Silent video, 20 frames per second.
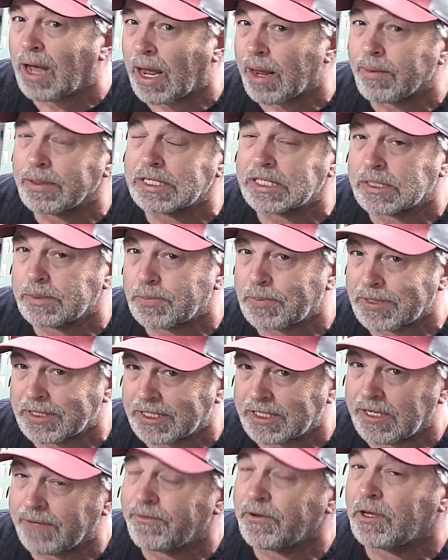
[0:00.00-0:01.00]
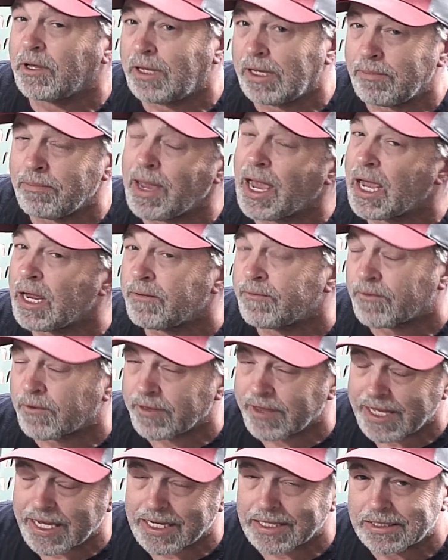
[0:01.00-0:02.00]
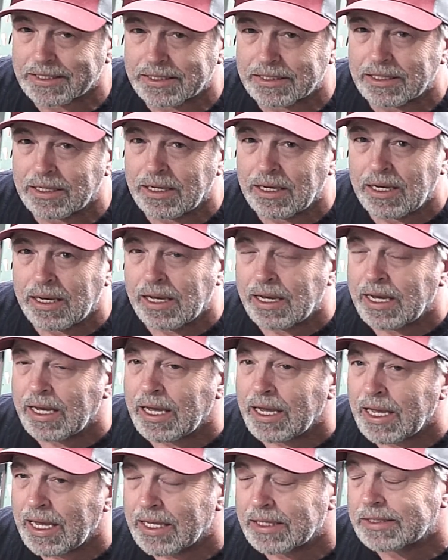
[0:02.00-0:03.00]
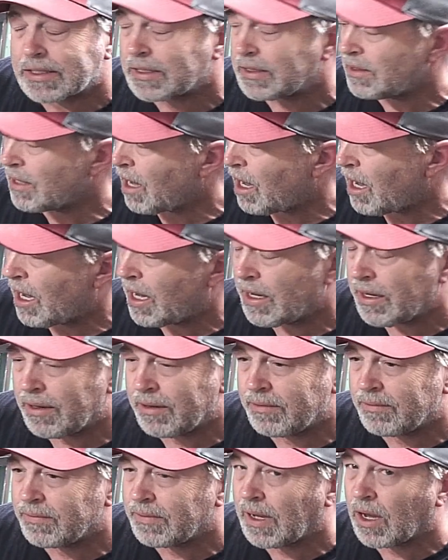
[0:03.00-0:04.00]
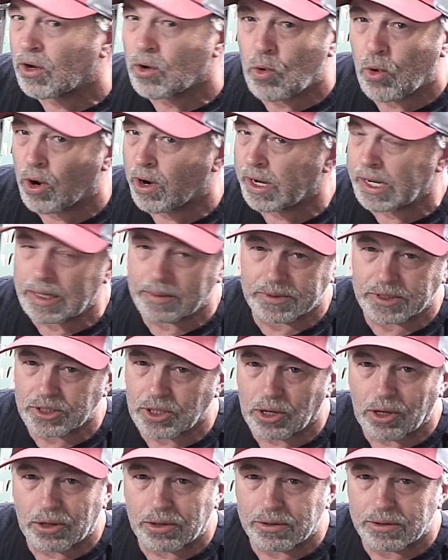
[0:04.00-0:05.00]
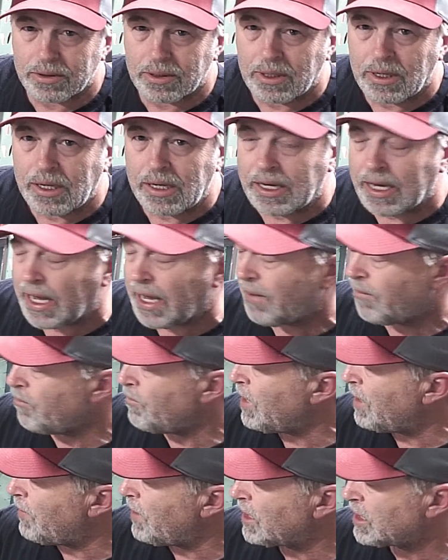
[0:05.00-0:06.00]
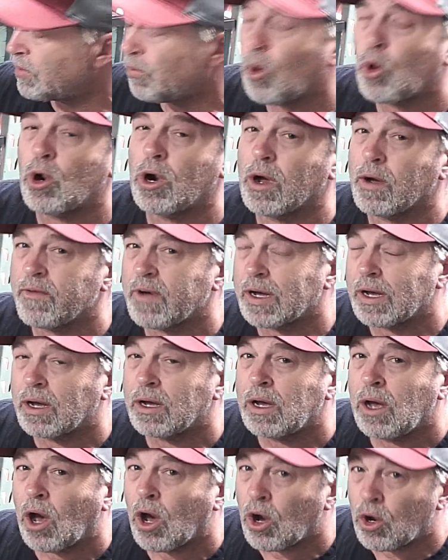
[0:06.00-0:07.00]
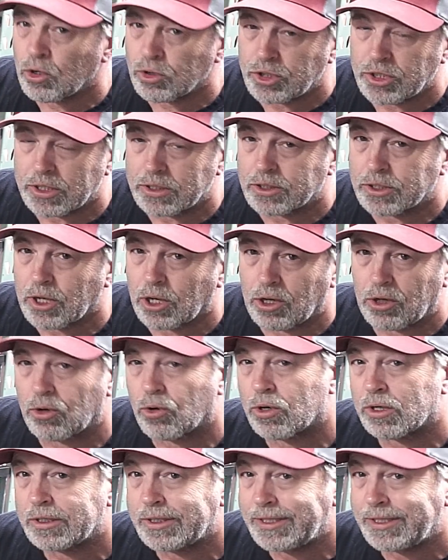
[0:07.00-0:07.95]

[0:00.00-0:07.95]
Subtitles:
I specifically made for this. It's not aquarium salt. It mimics more of a ocean salt or a